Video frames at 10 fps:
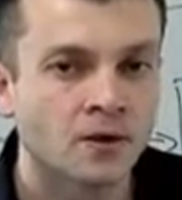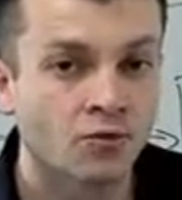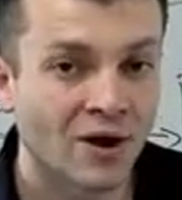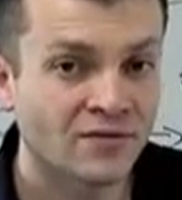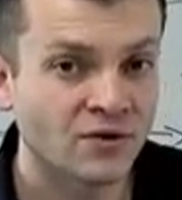
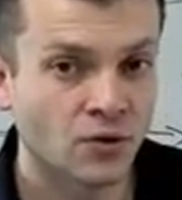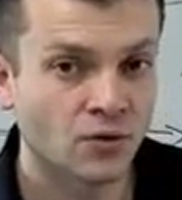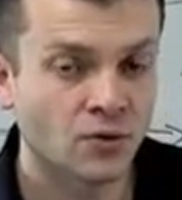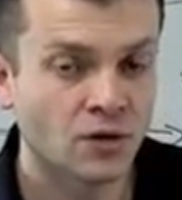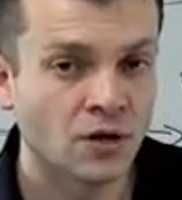
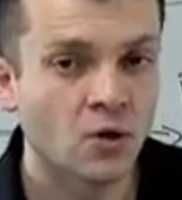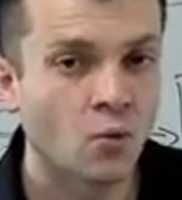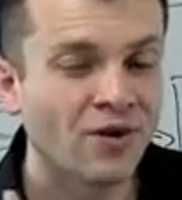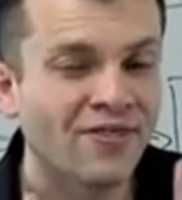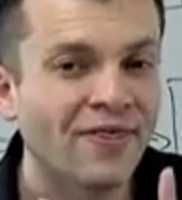revenue
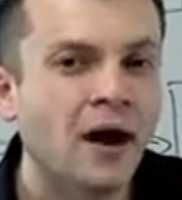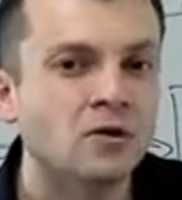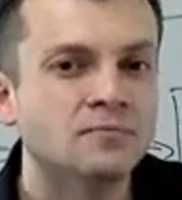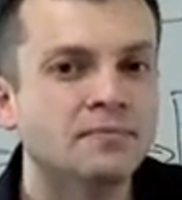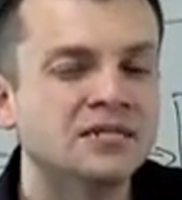
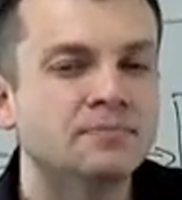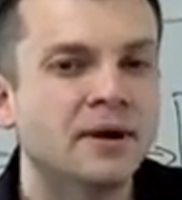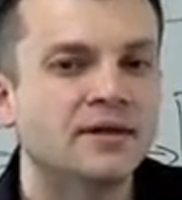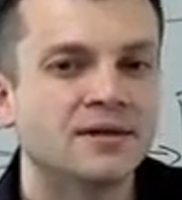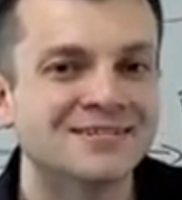without me spending